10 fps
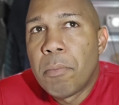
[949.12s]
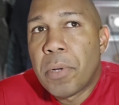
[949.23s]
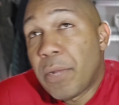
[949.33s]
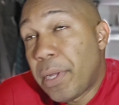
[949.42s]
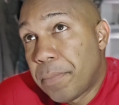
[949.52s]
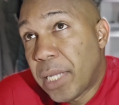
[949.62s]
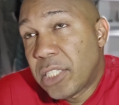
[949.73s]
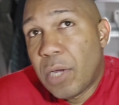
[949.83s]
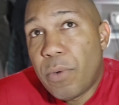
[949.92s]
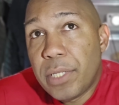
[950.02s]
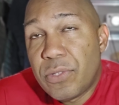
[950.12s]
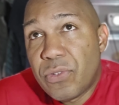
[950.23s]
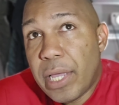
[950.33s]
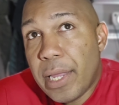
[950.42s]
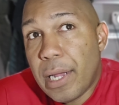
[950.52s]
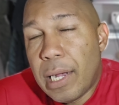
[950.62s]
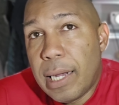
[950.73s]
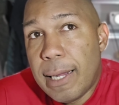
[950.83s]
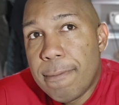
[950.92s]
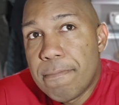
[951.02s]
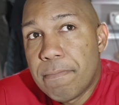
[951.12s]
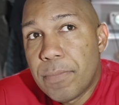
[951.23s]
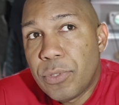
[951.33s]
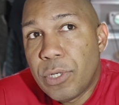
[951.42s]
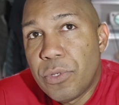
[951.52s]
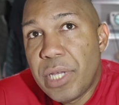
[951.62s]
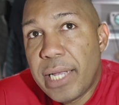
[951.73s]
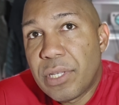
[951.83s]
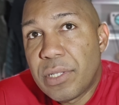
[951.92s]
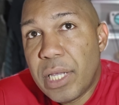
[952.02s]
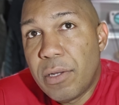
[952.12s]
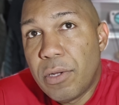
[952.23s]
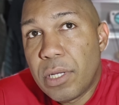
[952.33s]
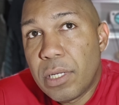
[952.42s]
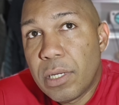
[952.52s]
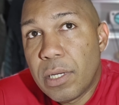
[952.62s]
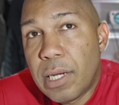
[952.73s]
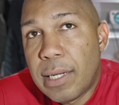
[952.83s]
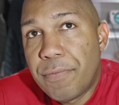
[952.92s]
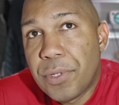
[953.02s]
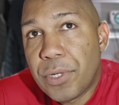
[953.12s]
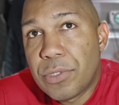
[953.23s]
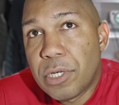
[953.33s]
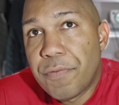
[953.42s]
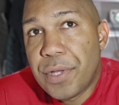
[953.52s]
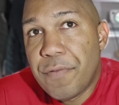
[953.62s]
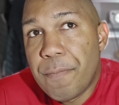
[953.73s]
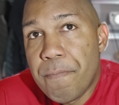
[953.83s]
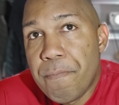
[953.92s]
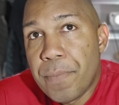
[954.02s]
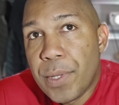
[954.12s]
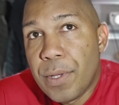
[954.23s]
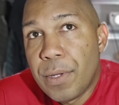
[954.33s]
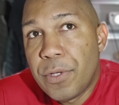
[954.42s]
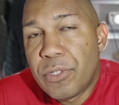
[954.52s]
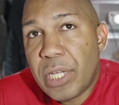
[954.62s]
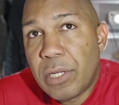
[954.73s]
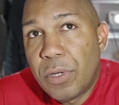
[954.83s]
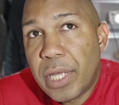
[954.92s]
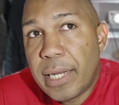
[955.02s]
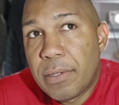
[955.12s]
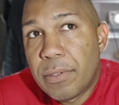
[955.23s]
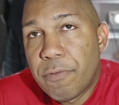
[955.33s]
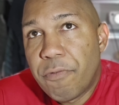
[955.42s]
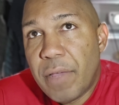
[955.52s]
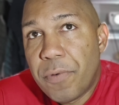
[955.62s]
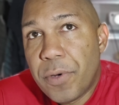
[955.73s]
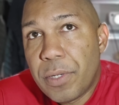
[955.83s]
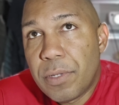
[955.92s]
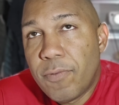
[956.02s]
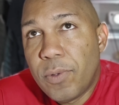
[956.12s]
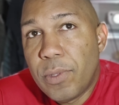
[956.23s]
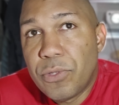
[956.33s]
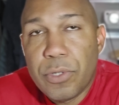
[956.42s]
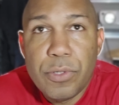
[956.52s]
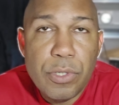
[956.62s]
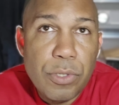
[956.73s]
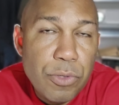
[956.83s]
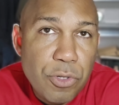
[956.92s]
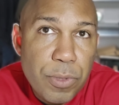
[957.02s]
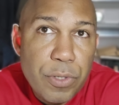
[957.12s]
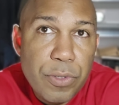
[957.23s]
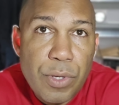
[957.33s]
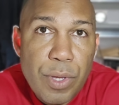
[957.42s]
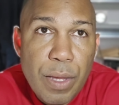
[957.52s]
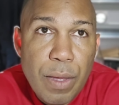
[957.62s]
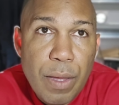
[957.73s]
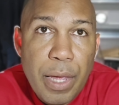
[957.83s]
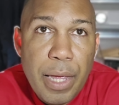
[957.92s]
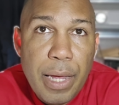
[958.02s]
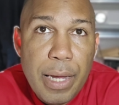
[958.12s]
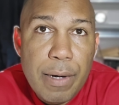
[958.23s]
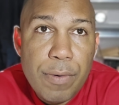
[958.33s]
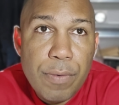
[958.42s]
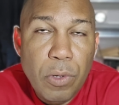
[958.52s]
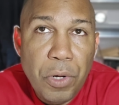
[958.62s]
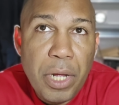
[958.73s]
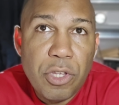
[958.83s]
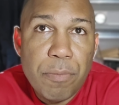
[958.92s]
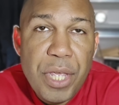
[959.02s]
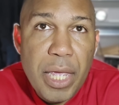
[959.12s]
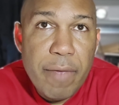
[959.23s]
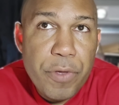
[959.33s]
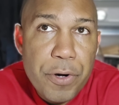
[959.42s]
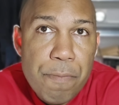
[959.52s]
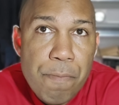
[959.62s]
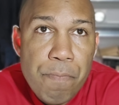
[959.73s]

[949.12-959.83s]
But anyway, that's what I wanted to say. Um, so you guys can take a look uh, if you're a conservative. You can take a look at your favorite influencers and YouTubers and look at their behavior